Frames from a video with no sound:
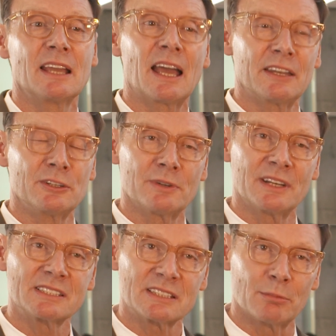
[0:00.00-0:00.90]
at
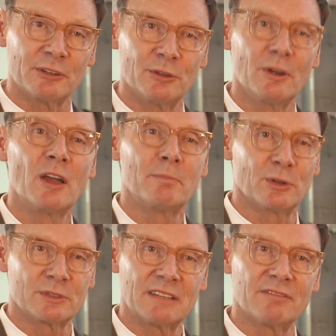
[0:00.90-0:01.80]
UNSW
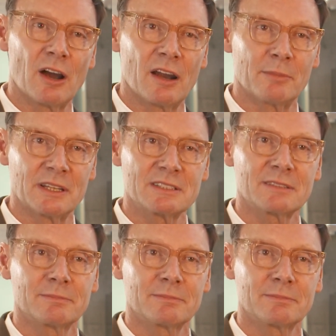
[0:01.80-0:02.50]
Built Environment.